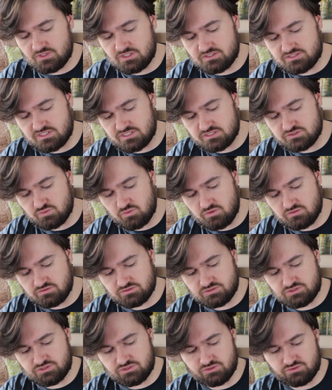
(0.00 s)
So I was
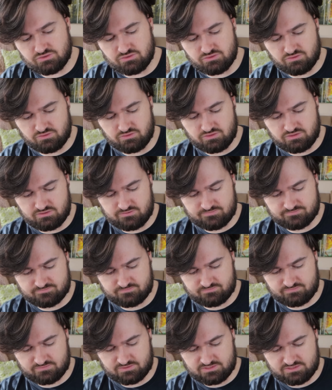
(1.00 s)
wanting to
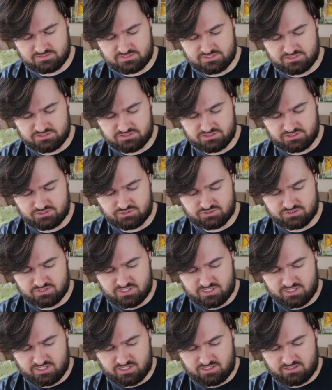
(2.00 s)
essentially
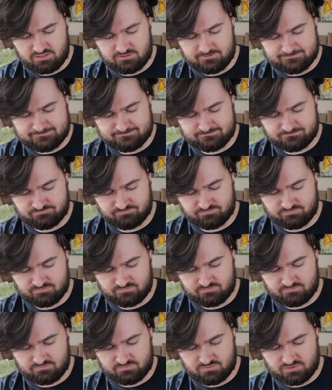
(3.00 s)
try
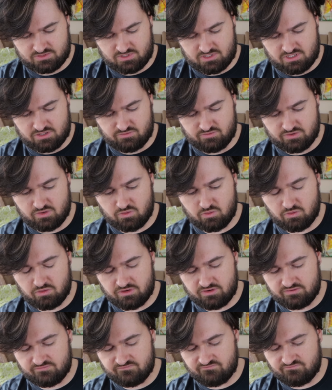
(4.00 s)

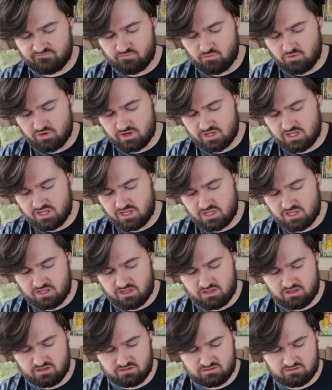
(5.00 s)
recording
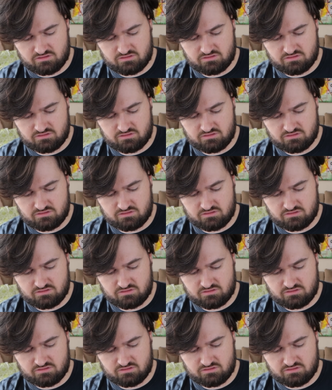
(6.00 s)
4K